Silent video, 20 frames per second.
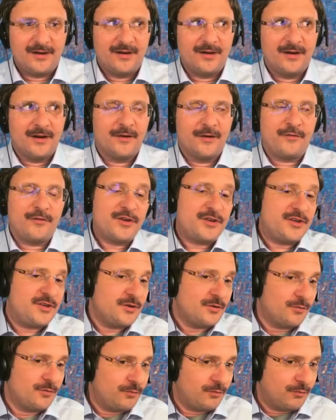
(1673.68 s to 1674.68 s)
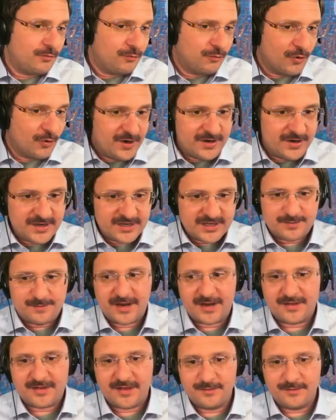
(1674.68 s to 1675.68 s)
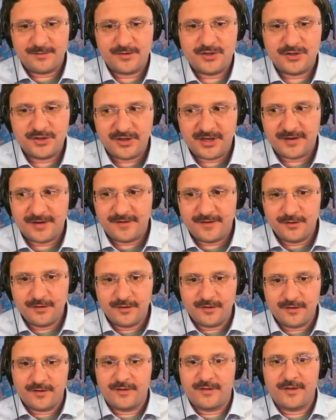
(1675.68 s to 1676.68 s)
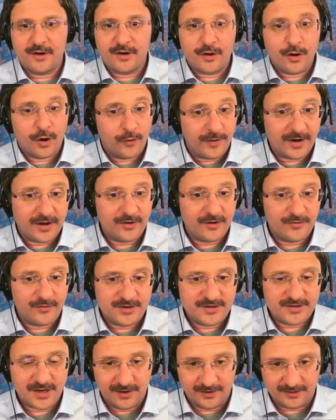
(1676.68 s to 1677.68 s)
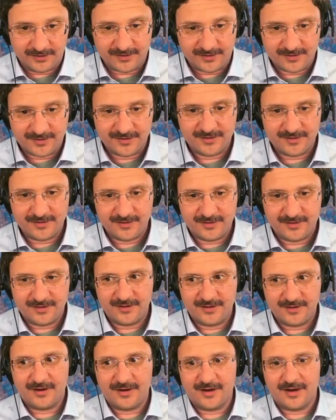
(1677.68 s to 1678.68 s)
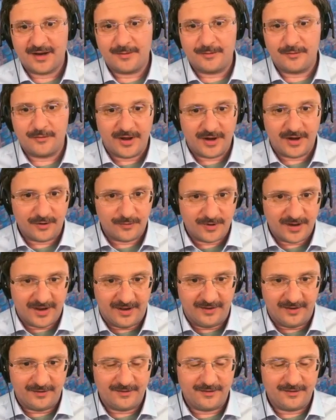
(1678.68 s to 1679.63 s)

Of course, you wouldn't expect them to give you the correct result right away.